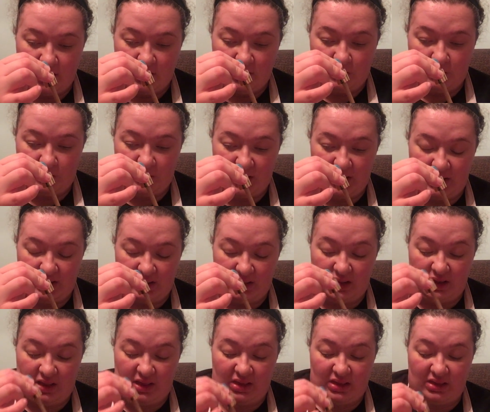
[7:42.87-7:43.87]
when it
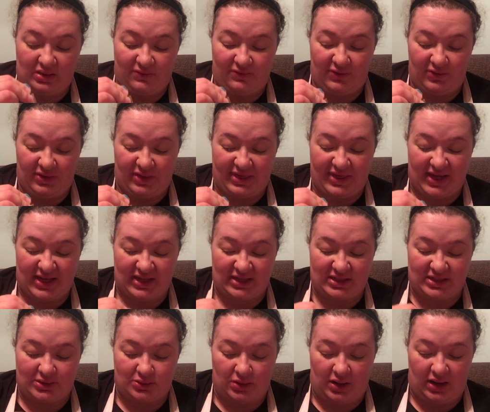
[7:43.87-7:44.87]
hits for the second
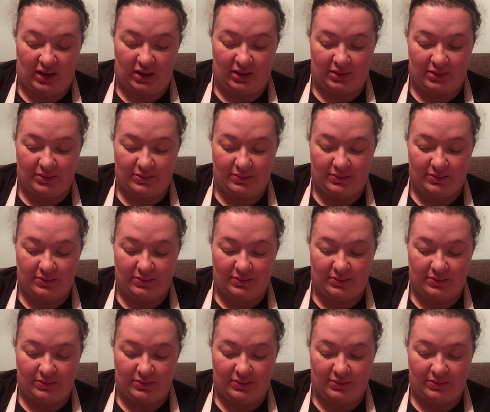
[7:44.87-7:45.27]
strand.